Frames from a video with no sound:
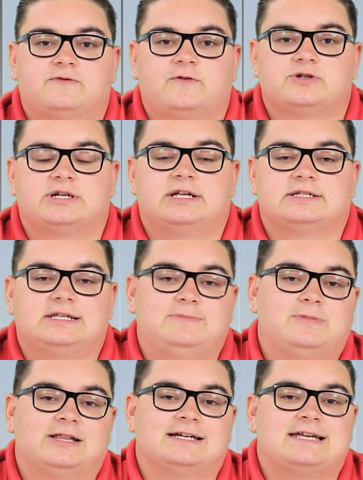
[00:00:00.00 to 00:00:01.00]
first against the
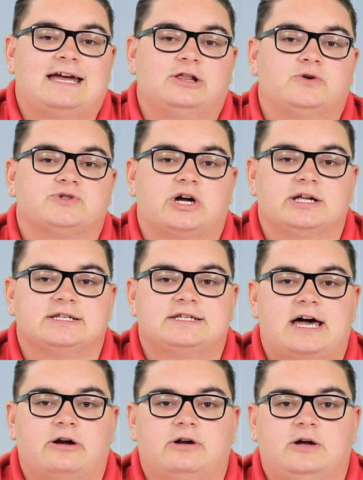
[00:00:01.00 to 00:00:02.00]
Billings Halos on
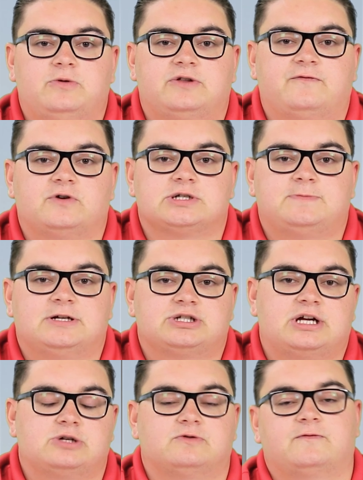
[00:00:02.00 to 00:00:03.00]
Saturday with the first pitch
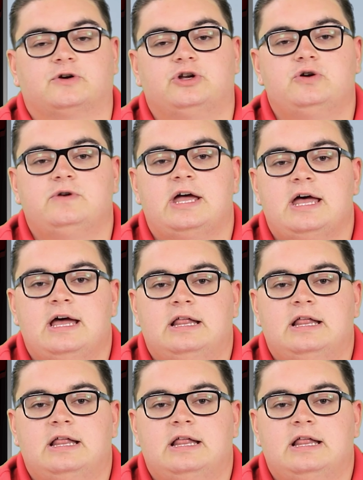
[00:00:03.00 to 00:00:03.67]
scheduled for noon.